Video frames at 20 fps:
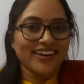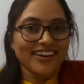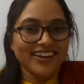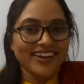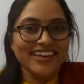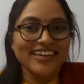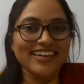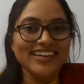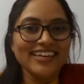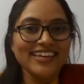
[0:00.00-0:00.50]

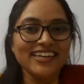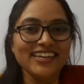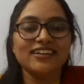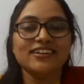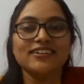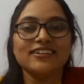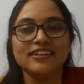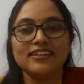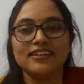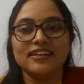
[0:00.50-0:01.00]
Here,
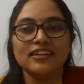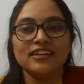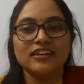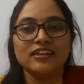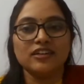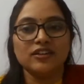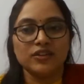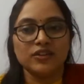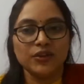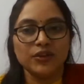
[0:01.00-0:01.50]

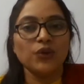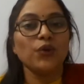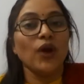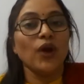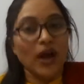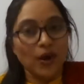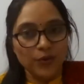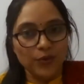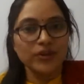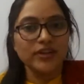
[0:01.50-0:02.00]
you
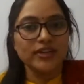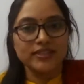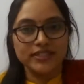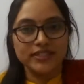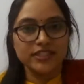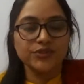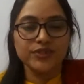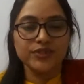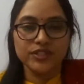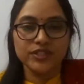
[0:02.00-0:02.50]
have to
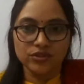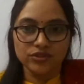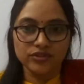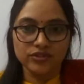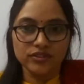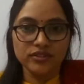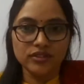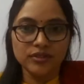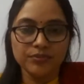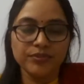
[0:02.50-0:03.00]
consult your
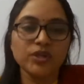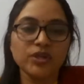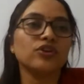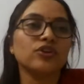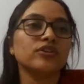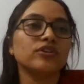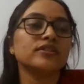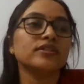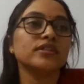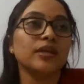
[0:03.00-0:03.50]
doctor,
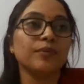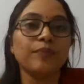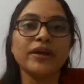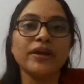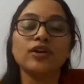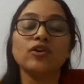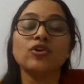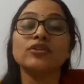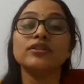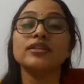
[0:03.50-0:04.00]
because
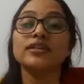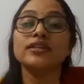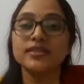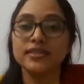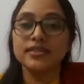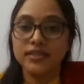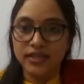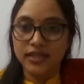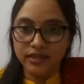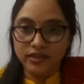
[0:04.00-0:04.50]
depending on the
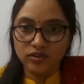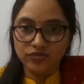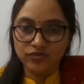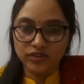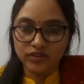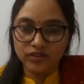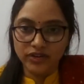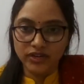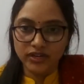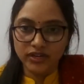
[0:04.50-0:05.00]
site of the
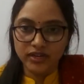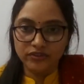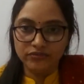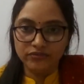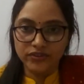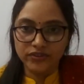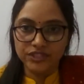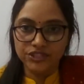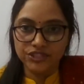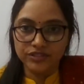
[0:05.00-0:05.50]
fungal
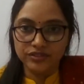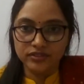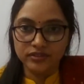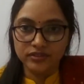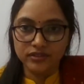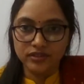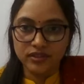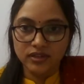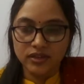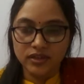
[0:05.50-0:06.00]
infection,
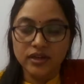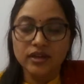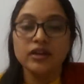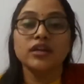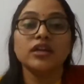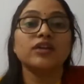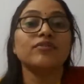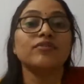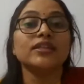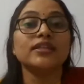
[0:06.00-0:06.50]

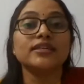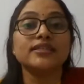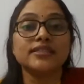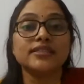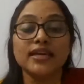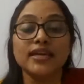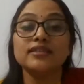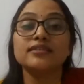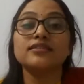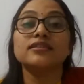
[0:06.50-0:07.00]
even the
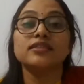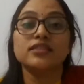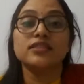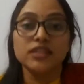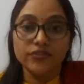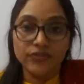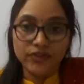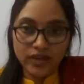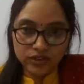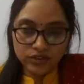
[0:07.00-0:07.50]
size,
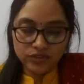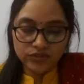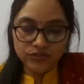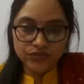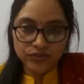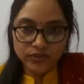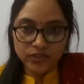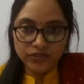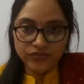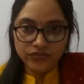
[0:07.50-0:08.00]
severity
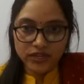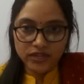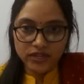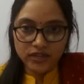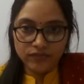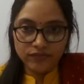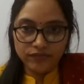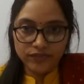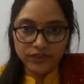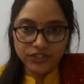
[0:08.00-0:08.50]
of the fungal
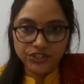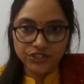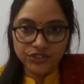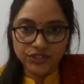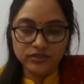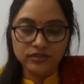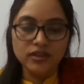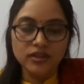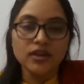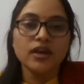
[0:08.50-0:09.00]

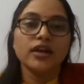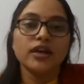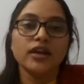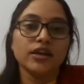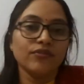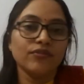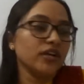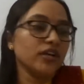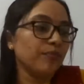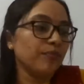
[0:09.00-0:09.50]
infection,
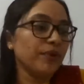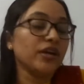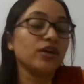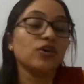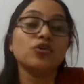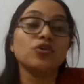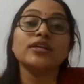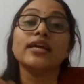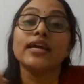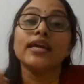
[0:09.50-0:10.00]
even depending
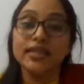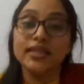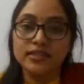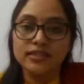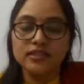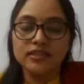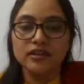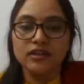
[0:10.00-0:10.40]
on the itch,